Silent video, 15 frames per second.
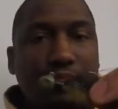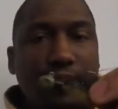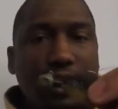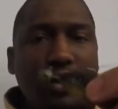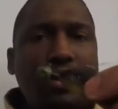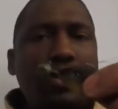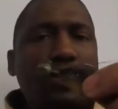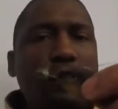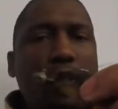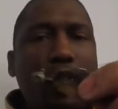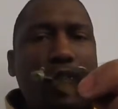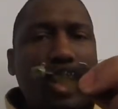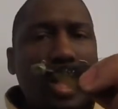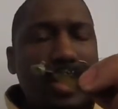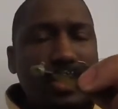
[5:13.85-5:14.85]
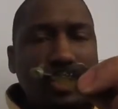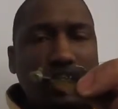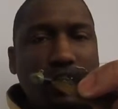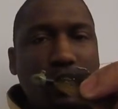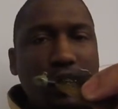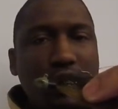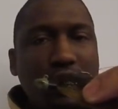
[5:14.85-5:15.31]
This is a small guy. This is
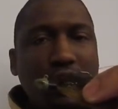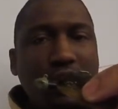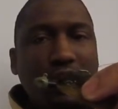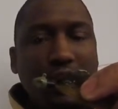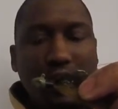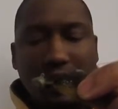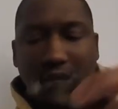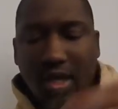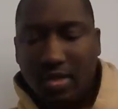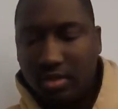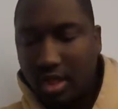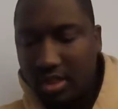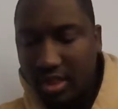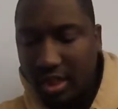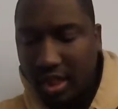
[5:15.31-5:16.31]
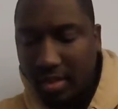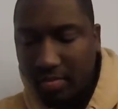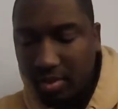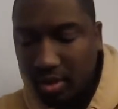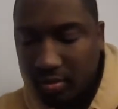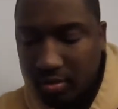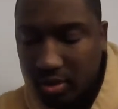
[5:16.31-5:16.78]
a 1/16 ounce. Actually, I got a
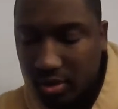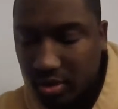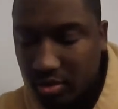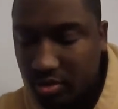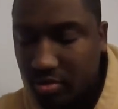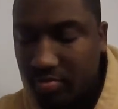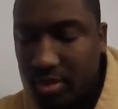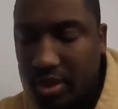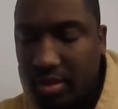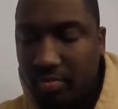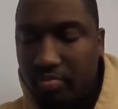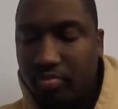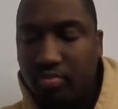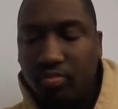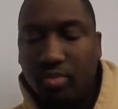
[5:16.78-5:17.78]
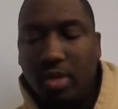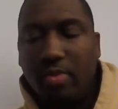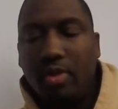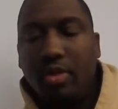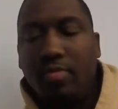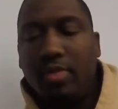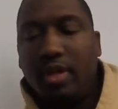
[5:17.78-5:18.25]
bigger one in here, so make it maybe
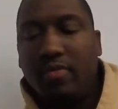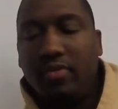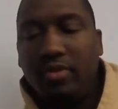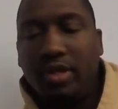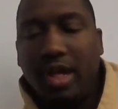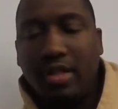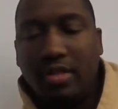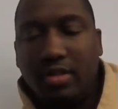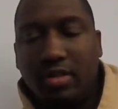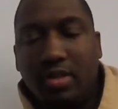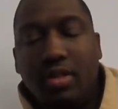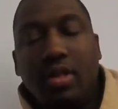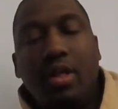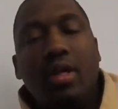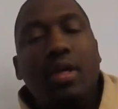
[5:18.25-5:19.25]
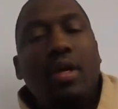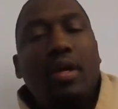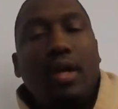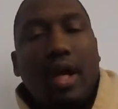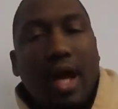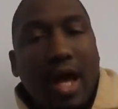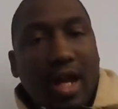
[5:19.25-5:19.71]
a little better for you guys to see.
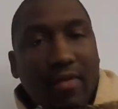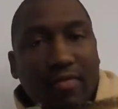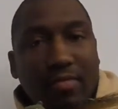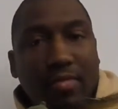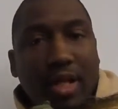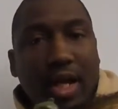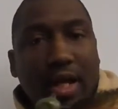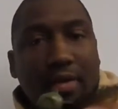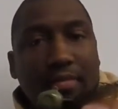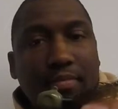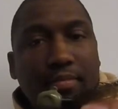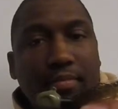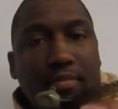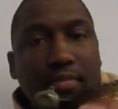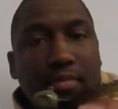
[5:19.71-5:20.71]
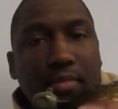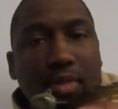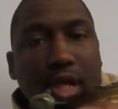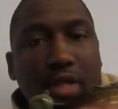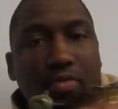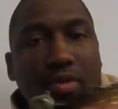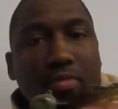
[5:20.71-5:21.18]
Olive and black.
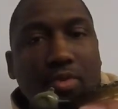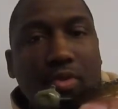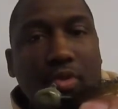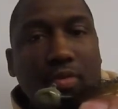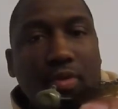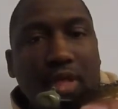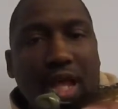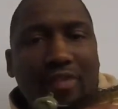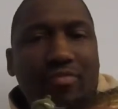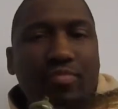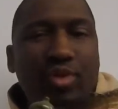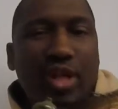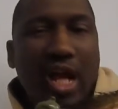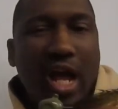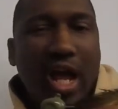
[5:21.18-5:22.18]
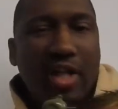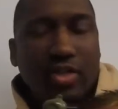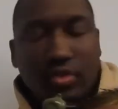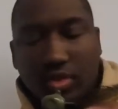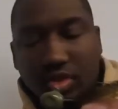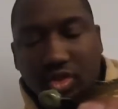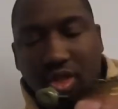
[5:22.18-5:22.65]
That's what I'm going with. I haven't put eyes
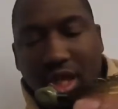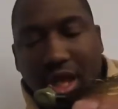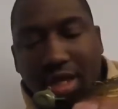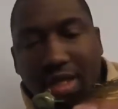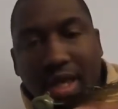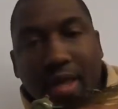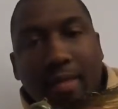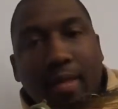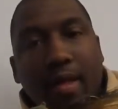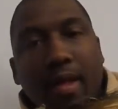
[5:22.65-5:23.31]
on this guy yet.